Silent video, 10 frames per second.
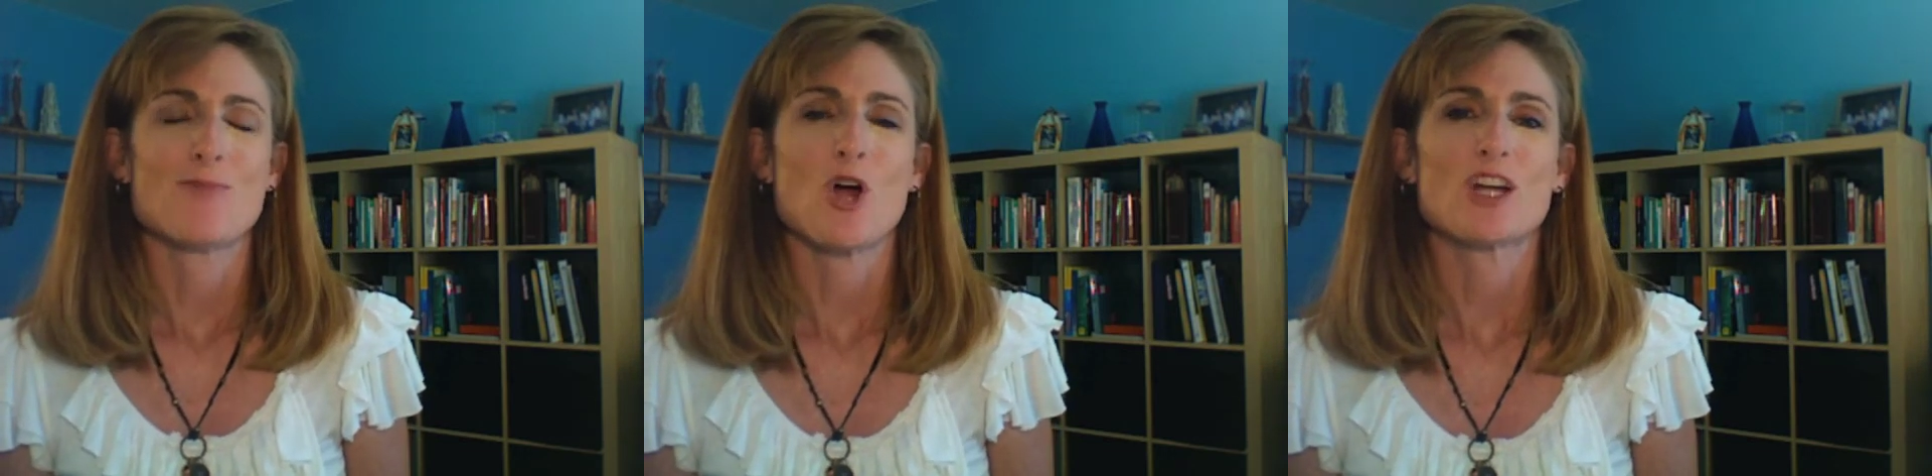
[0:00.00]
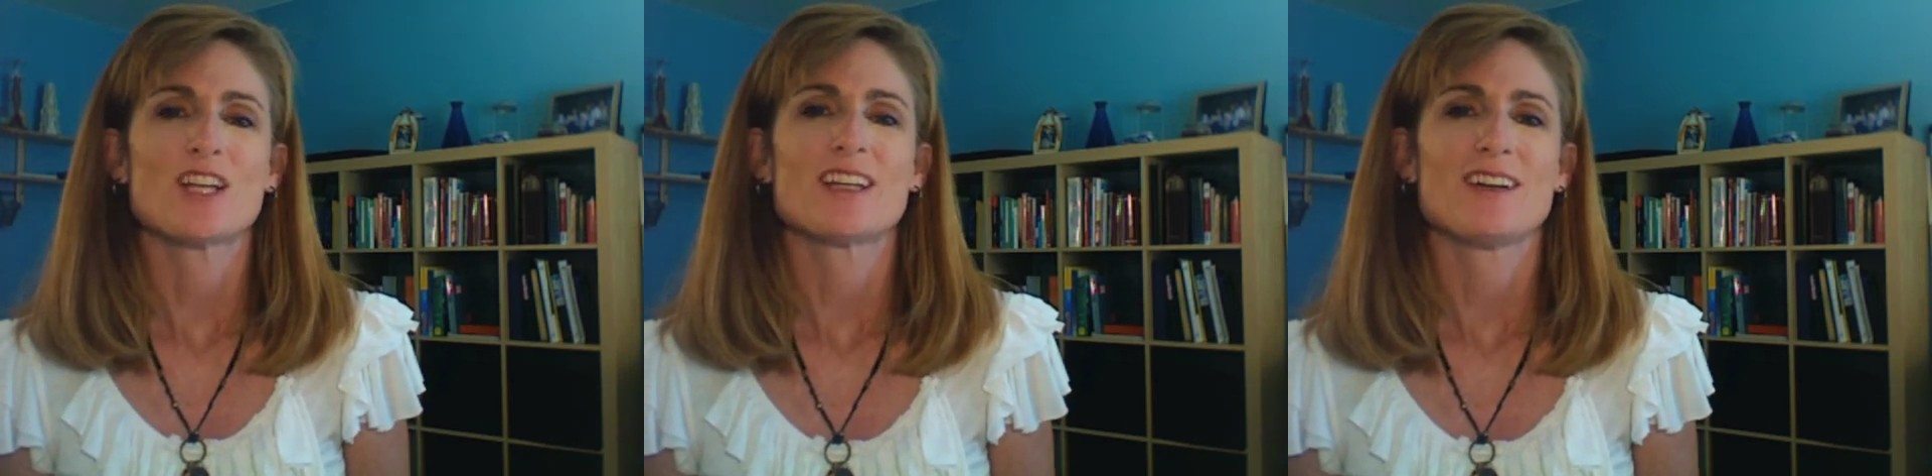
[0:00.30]

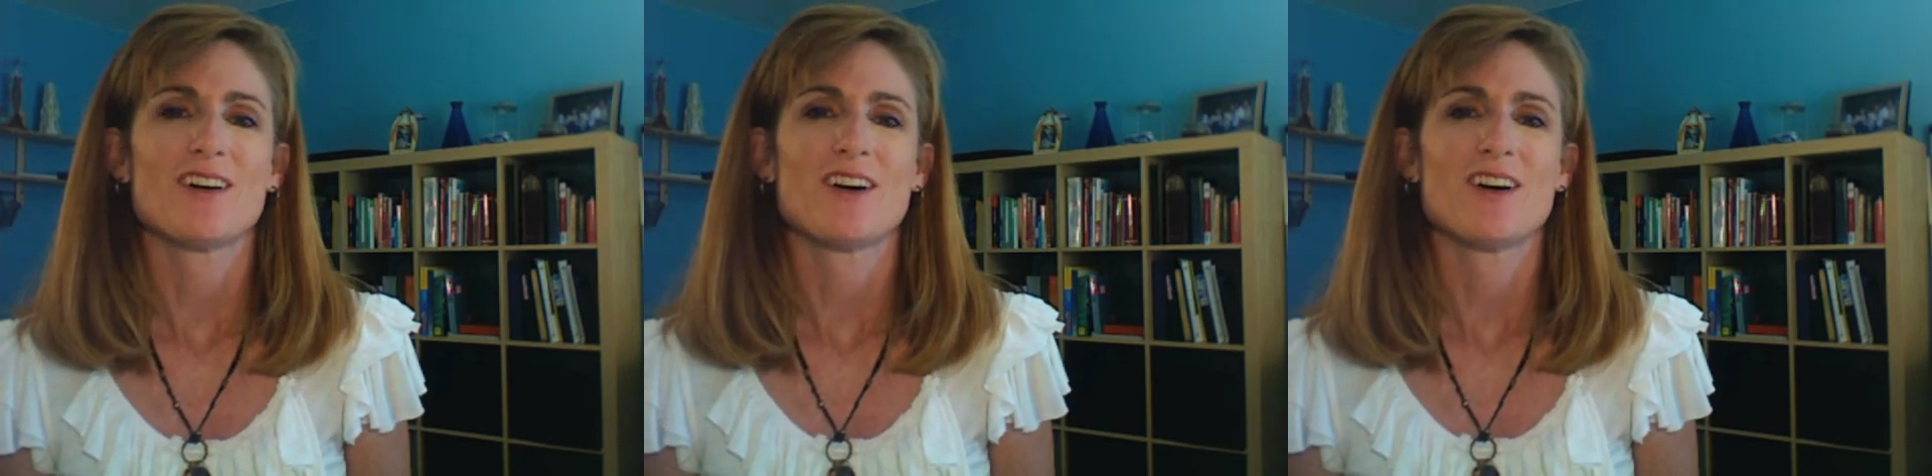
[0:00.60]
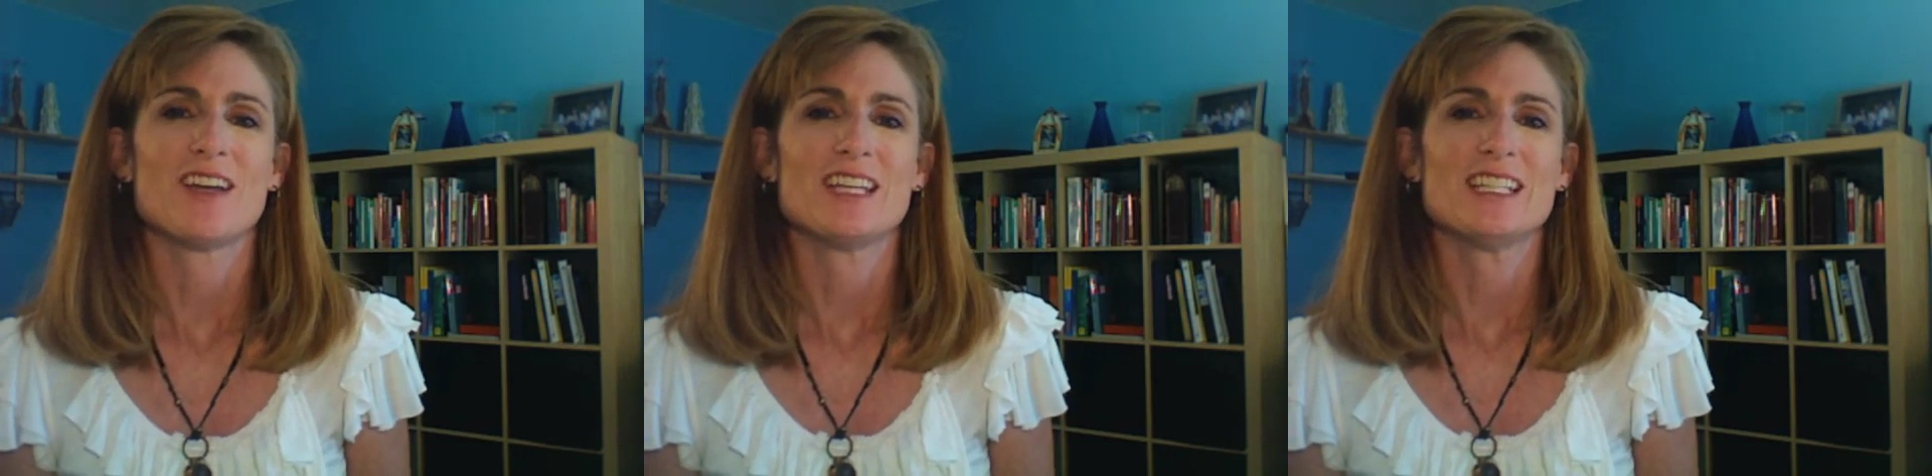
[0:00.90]
marketing
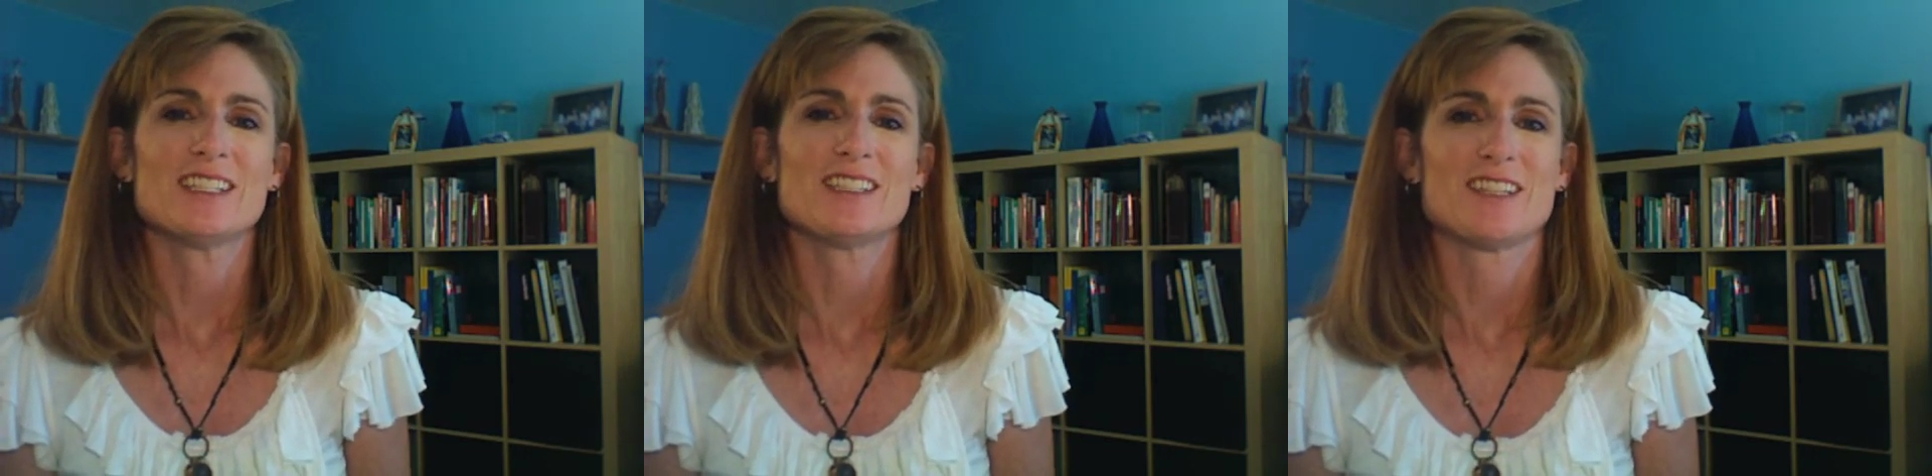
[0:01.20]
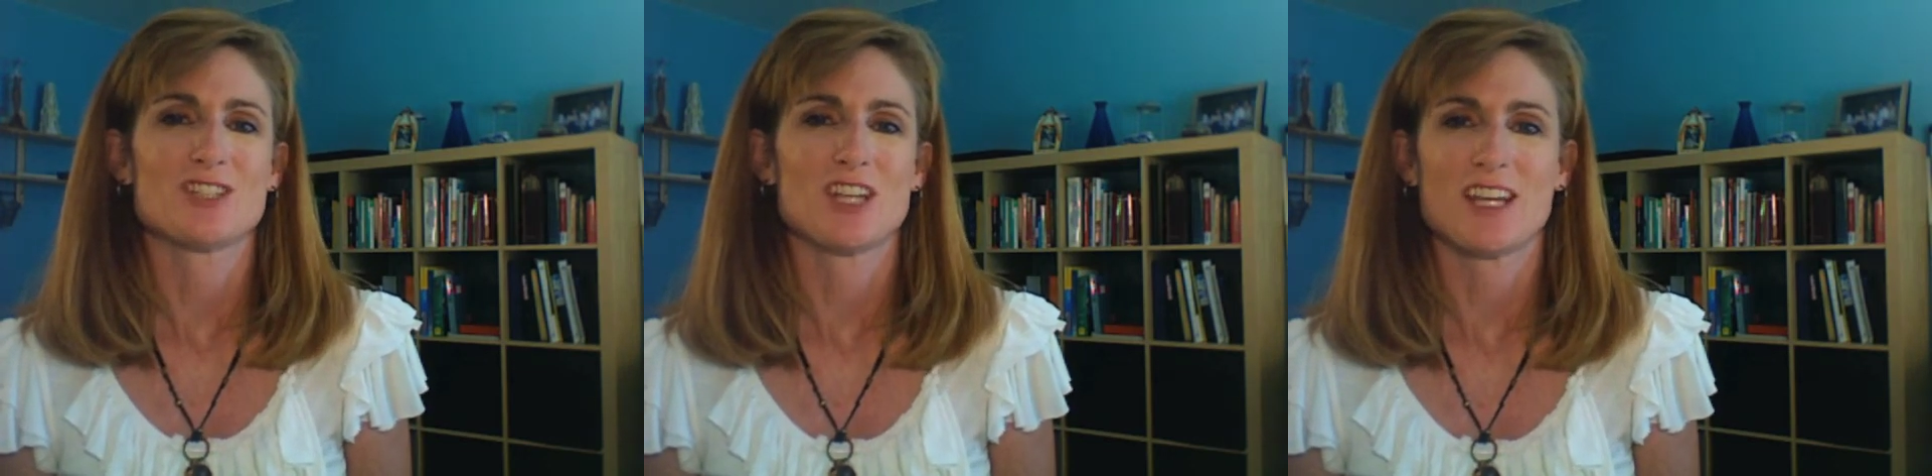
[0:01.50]
is an
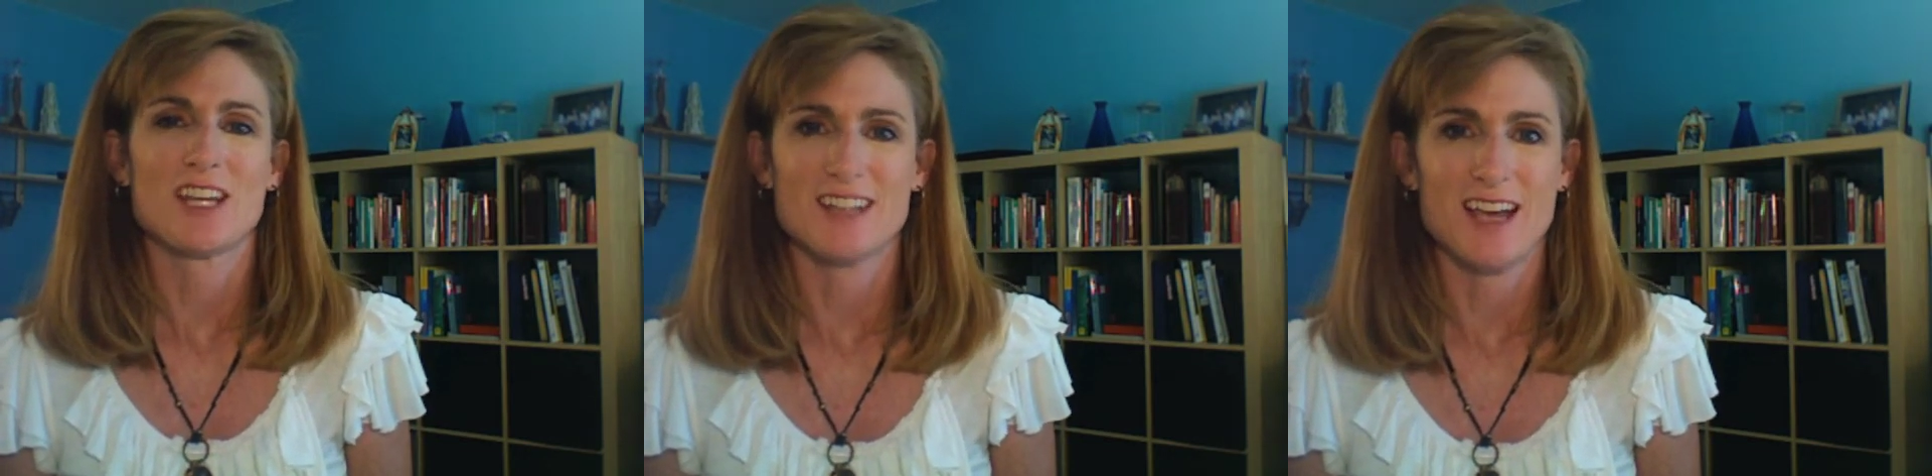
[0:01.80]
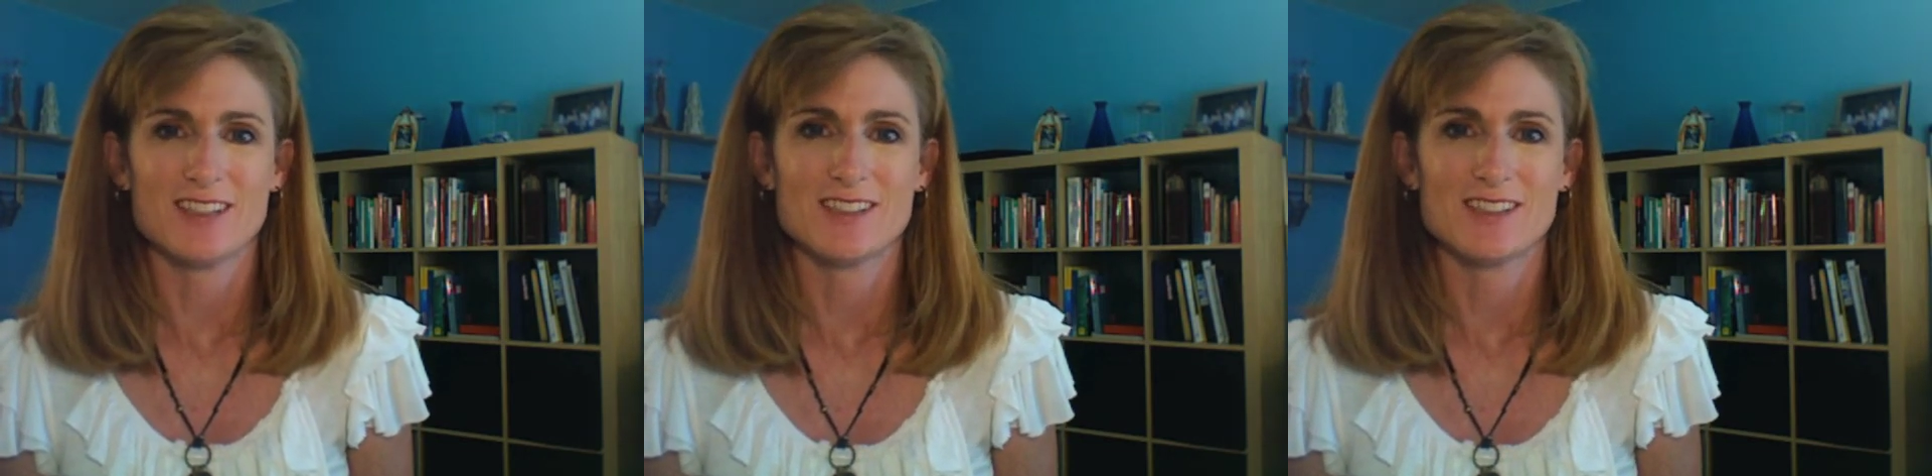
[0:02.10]
educated
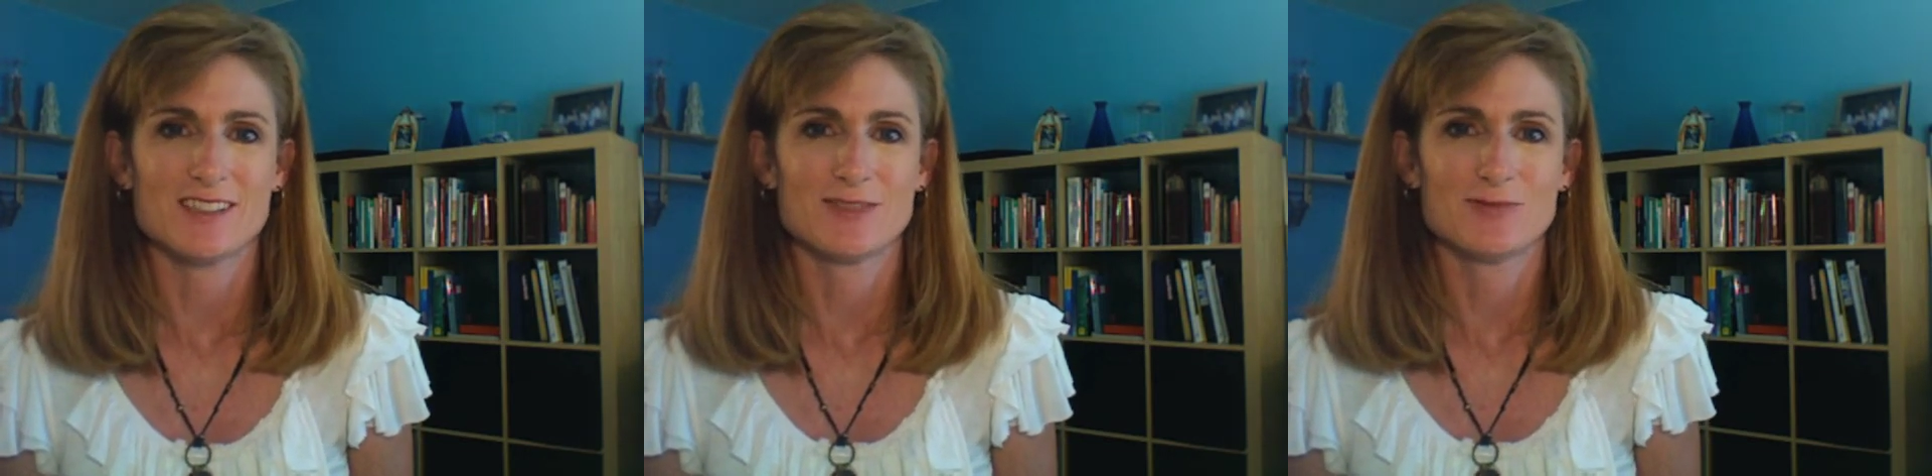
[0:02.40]
guess.